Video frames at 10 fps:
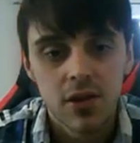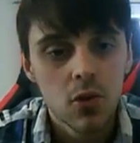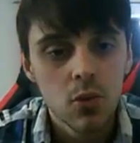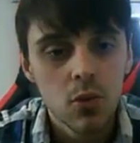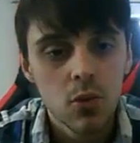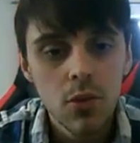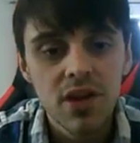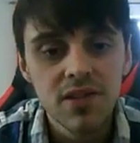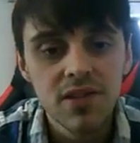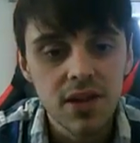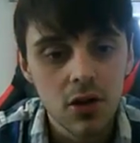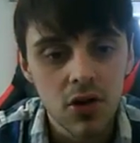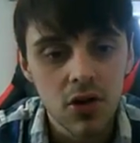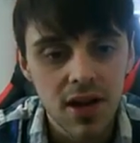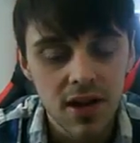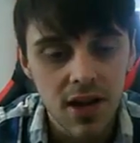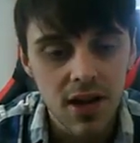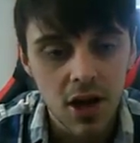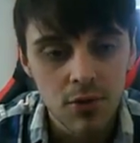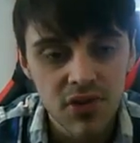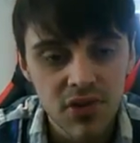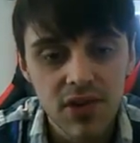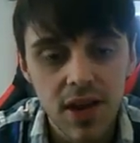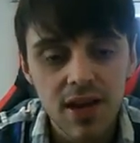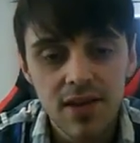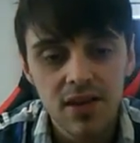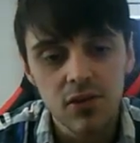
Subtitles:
So what we can see along here, to date,